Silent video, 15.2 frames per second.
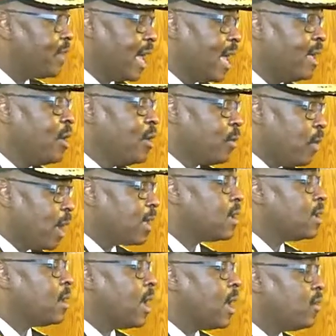and I
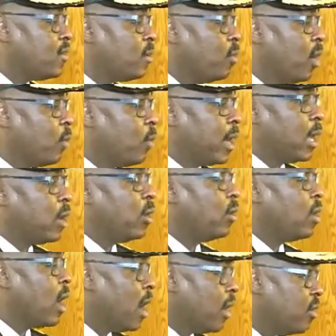recognize it more when I go
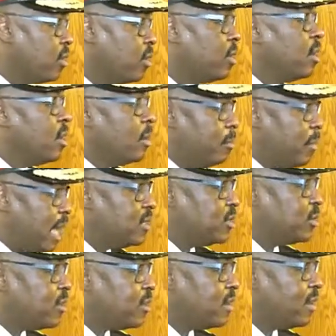to other
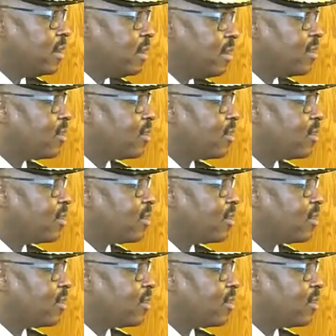major cities.